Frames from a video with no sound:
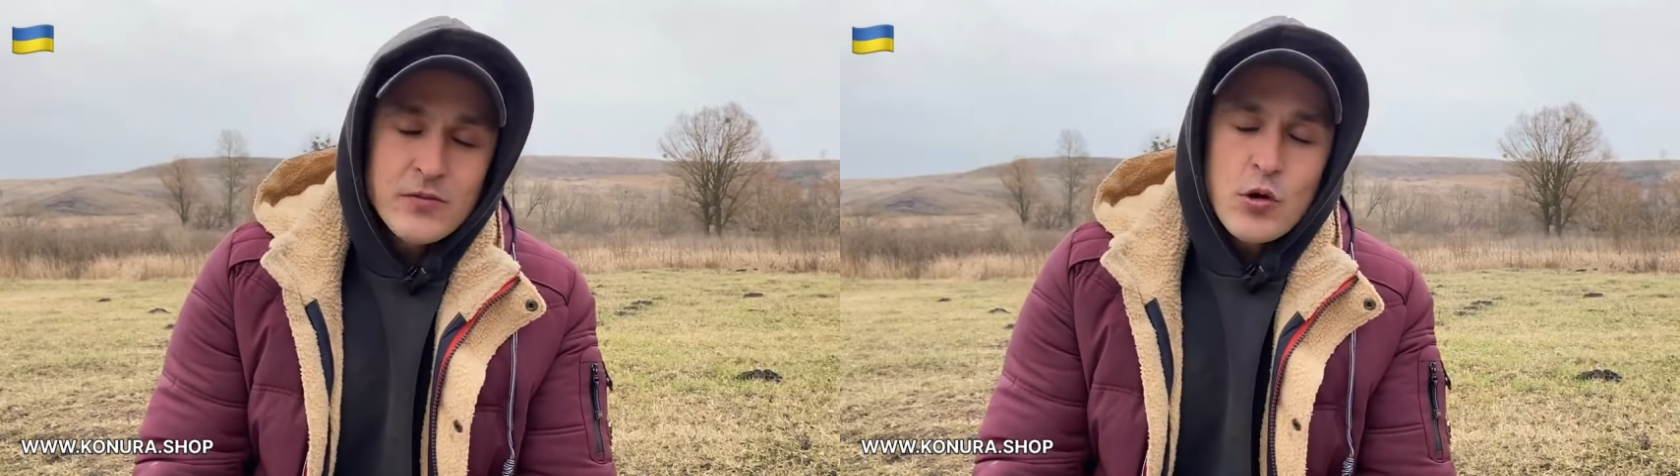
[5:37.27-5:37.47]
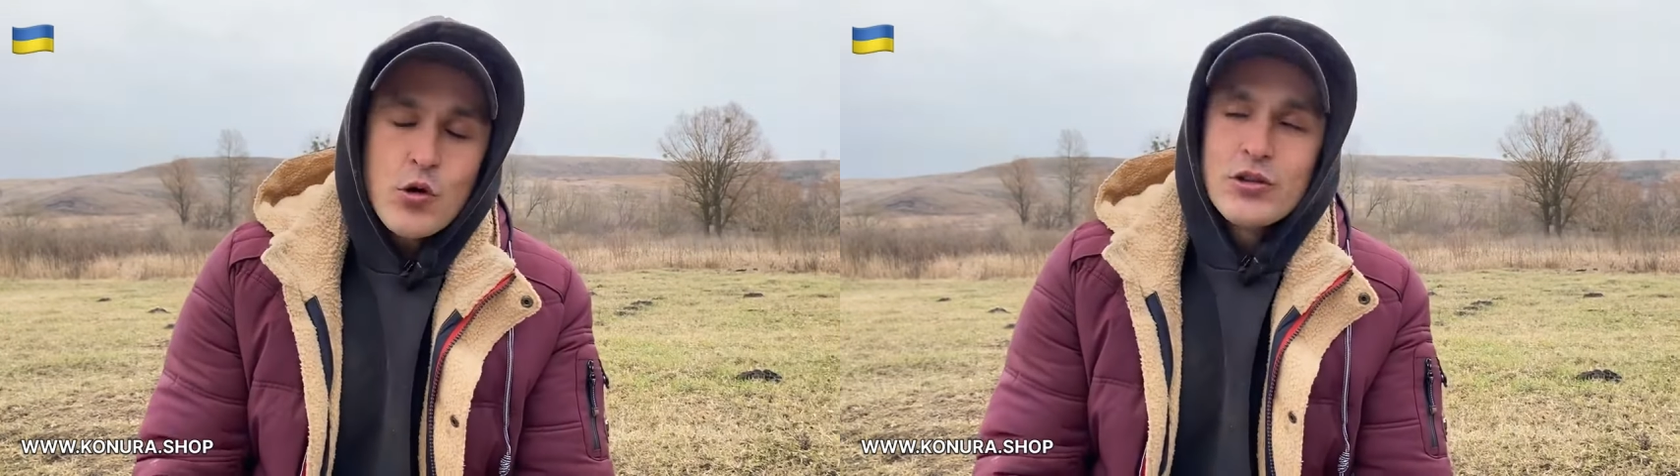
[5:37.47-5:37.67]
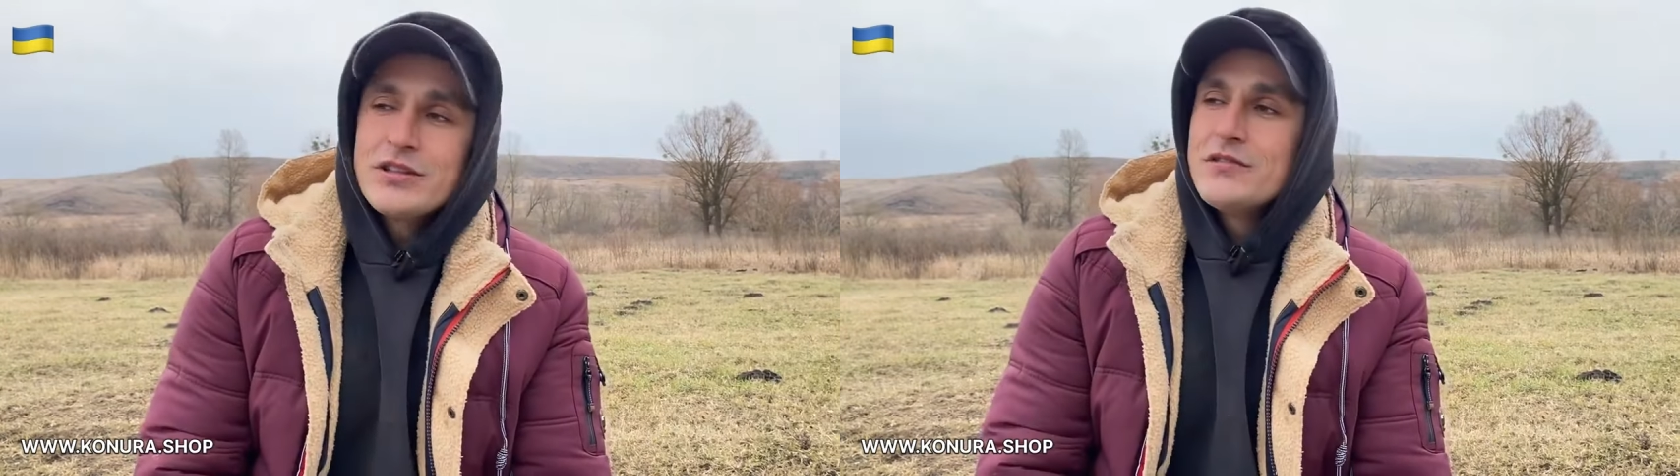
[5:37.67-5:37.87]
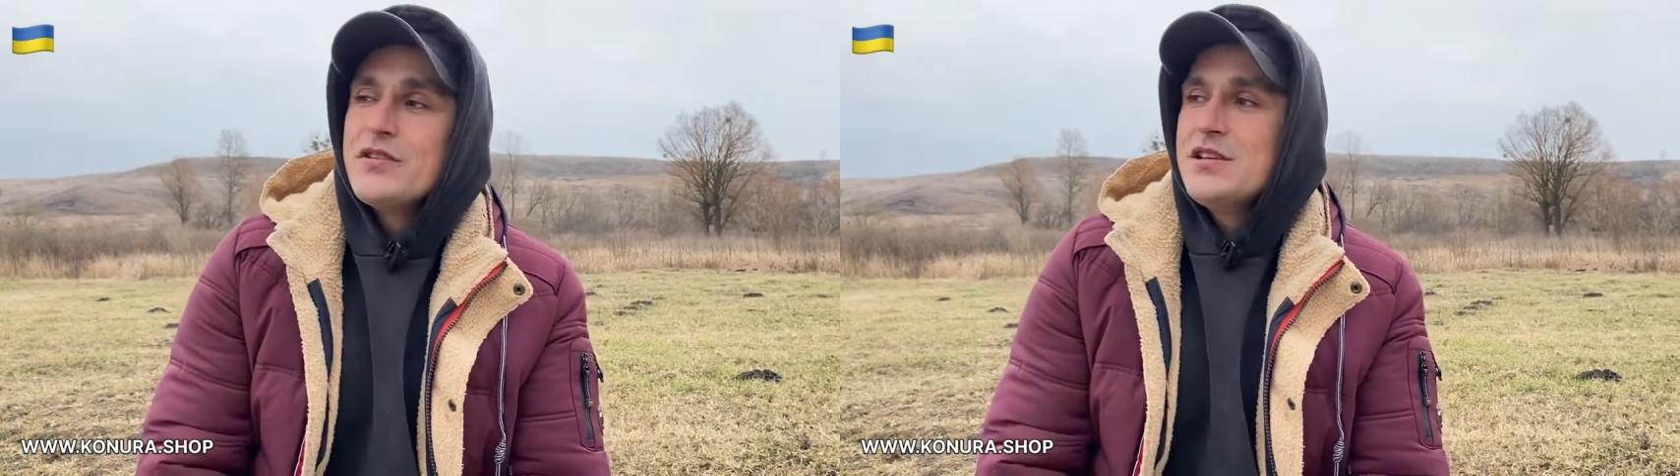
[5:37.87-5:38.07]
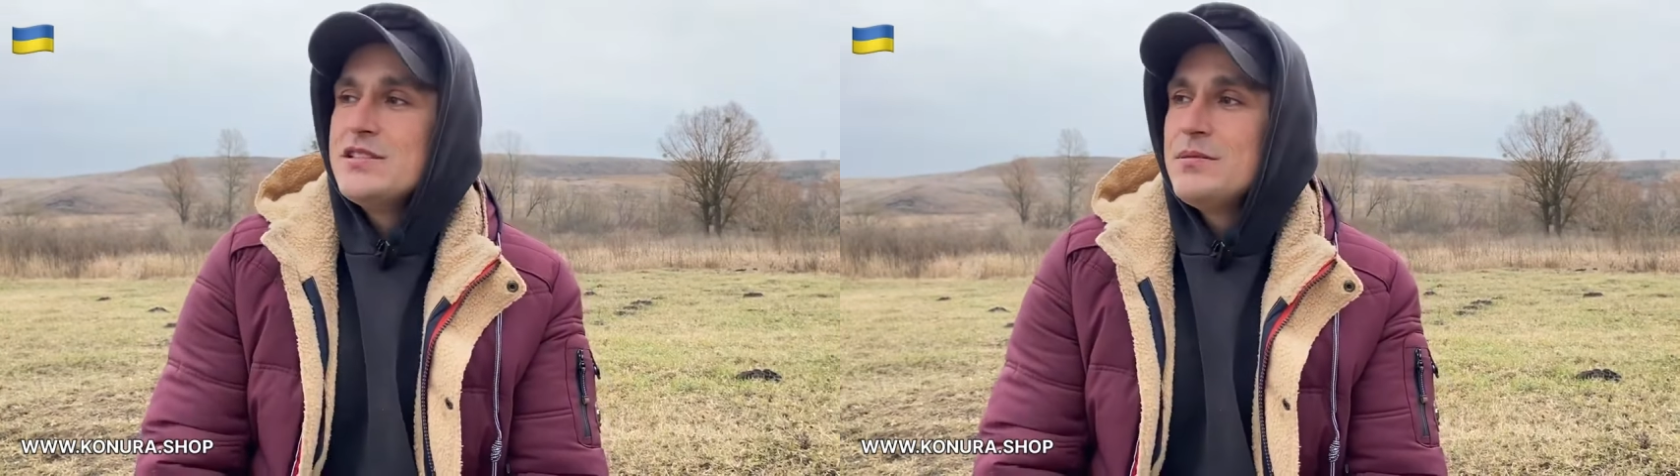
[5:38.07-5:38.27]

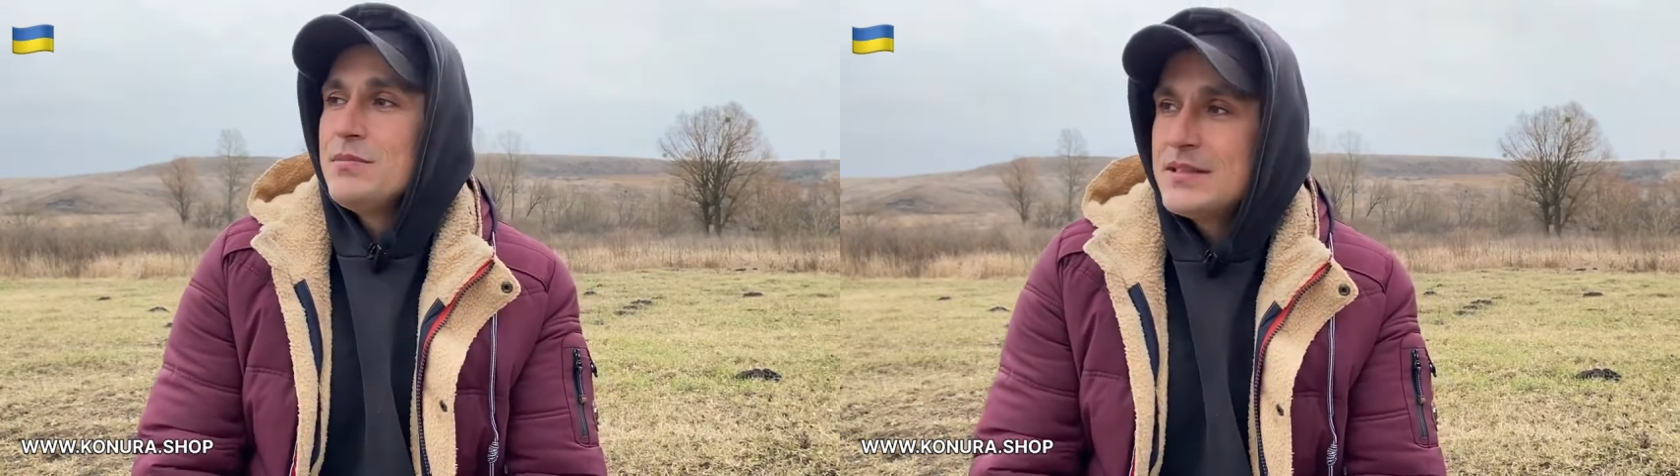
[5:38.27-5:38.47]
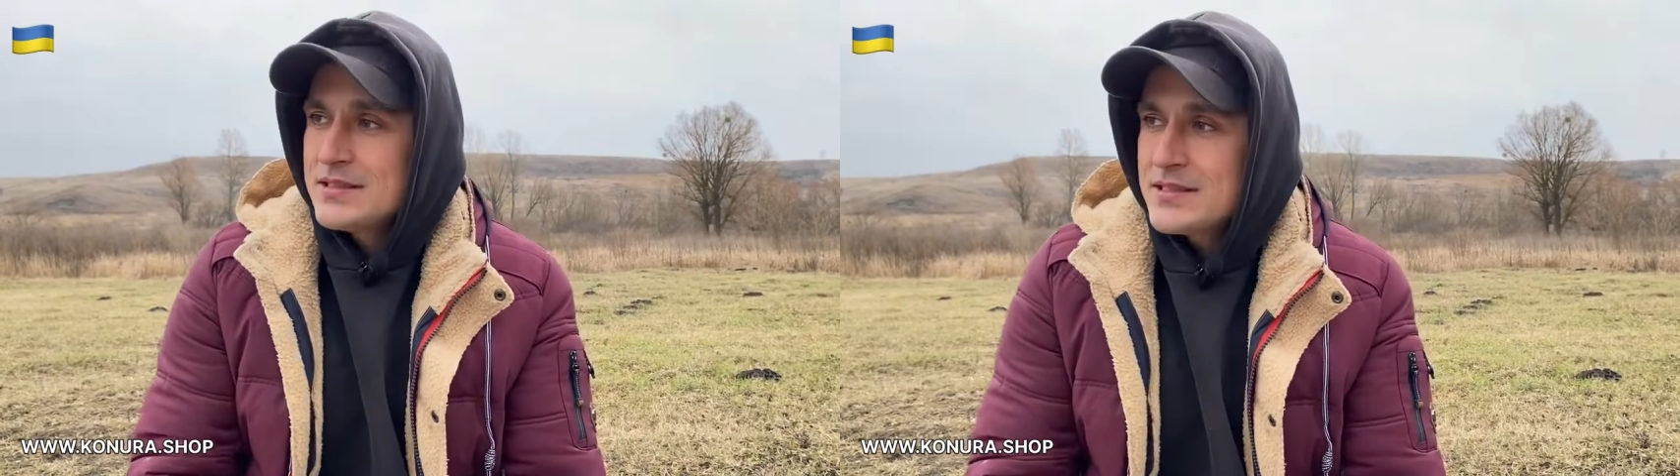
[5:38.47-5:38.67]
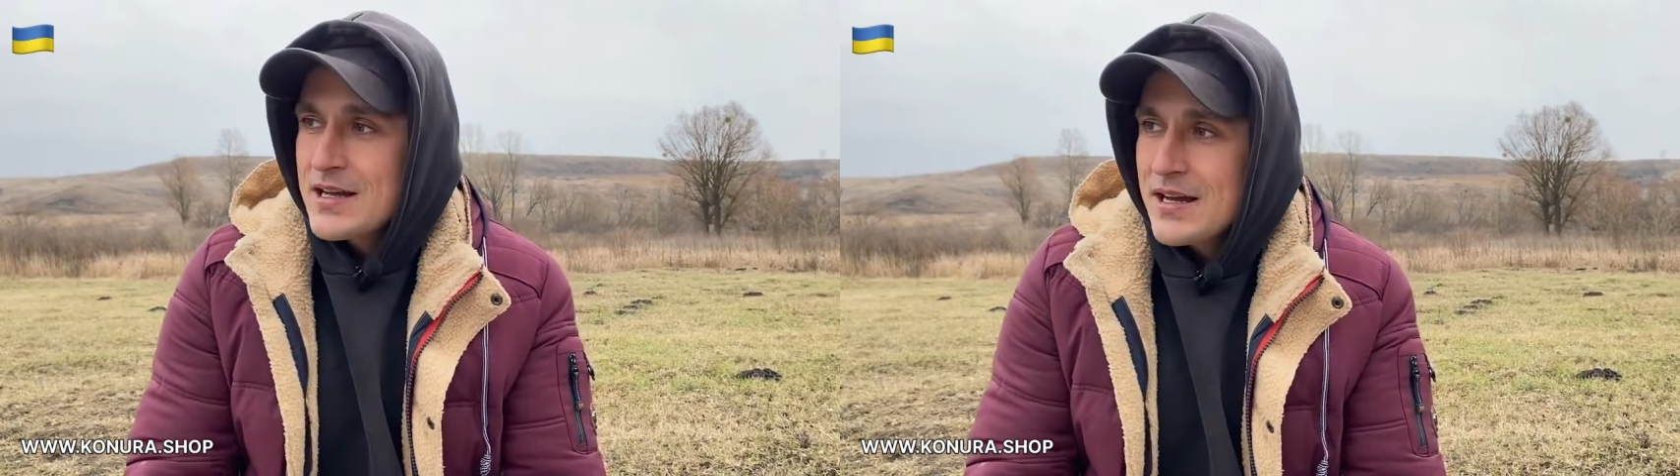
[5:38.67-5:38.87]
attention, you can